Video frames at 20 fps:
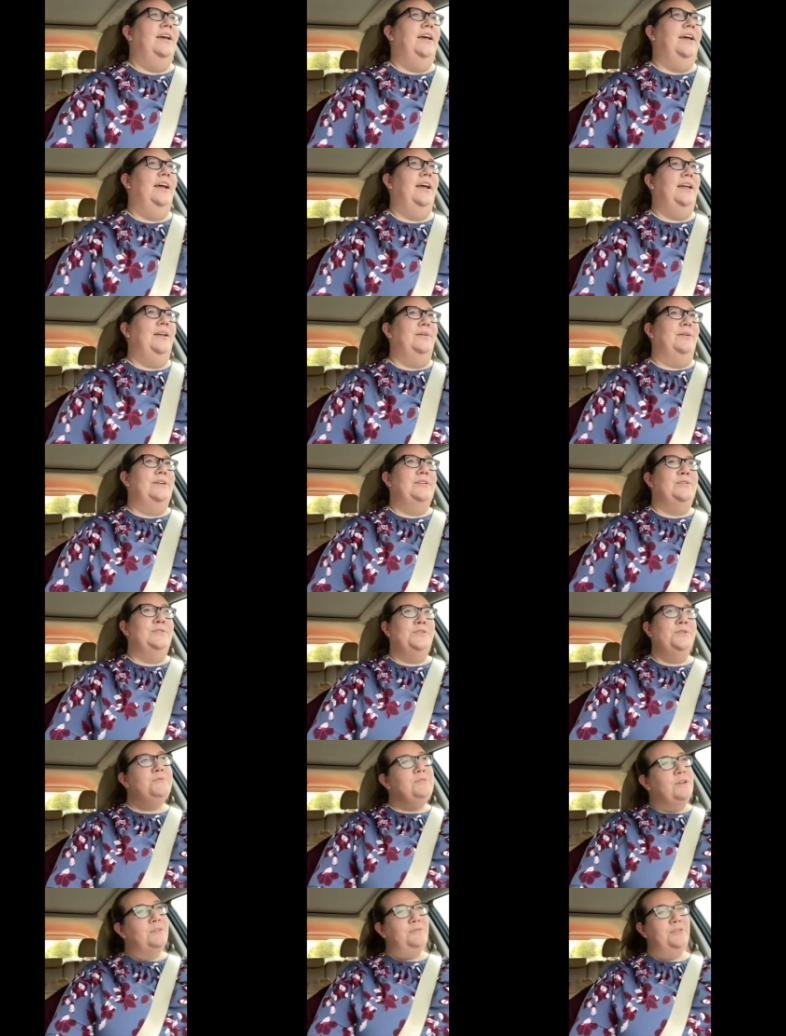anyway, so
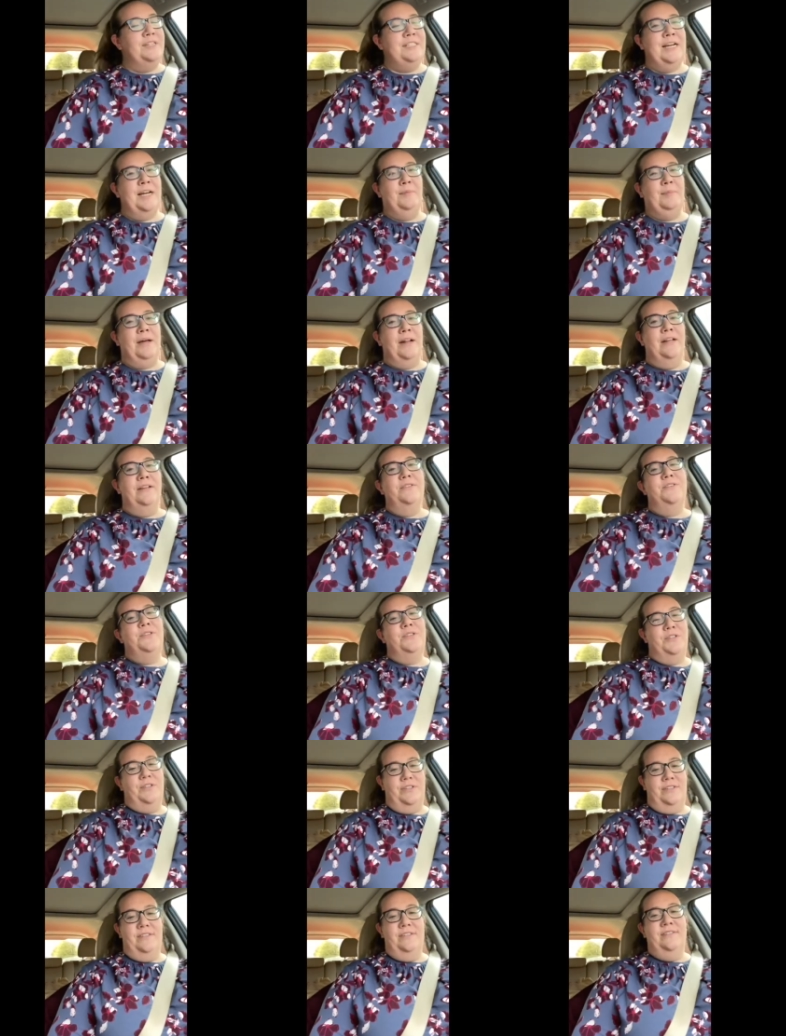she was all freaked out about it. She
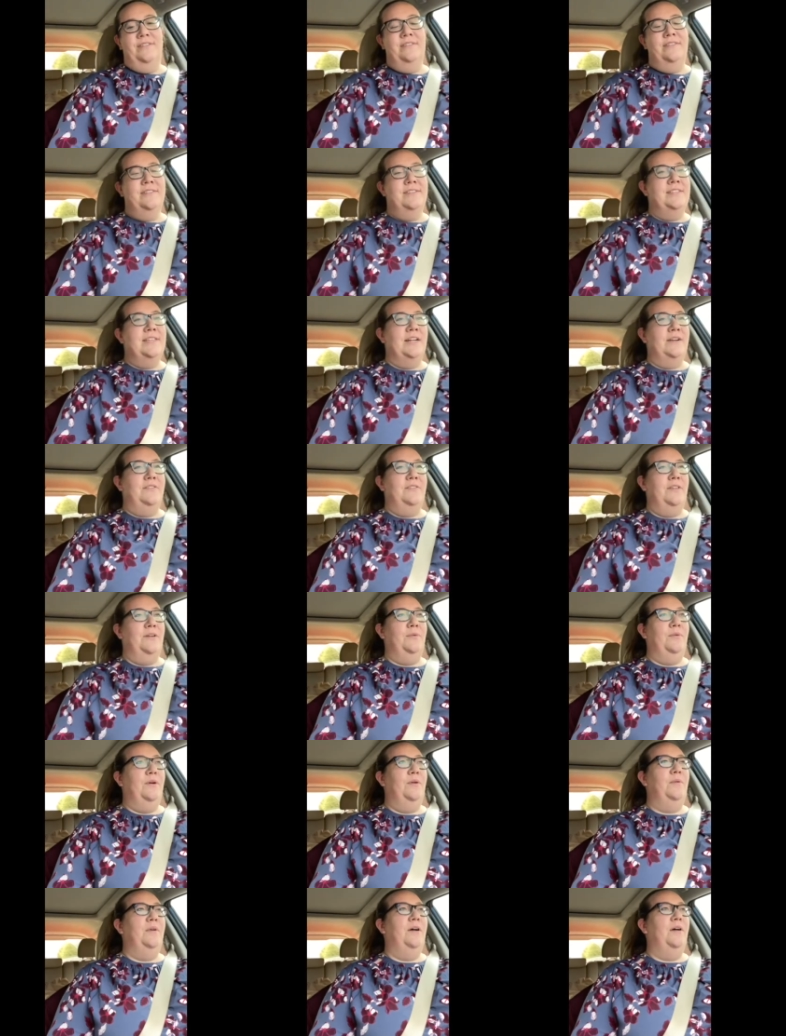just said everything
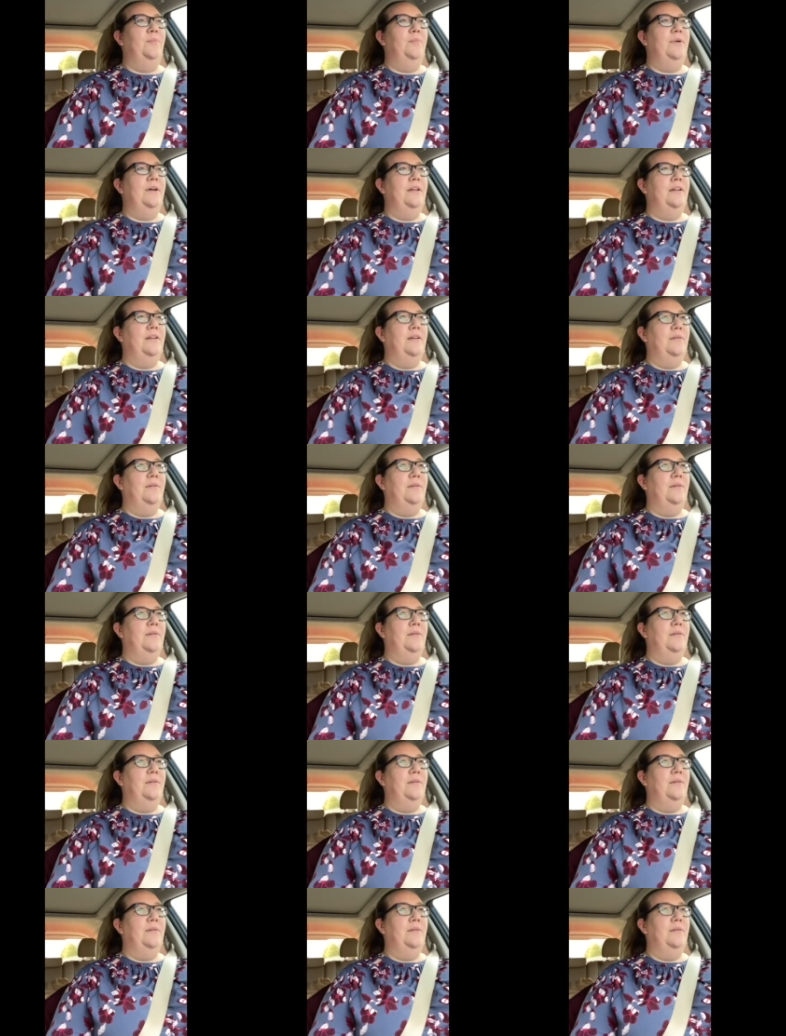went well, but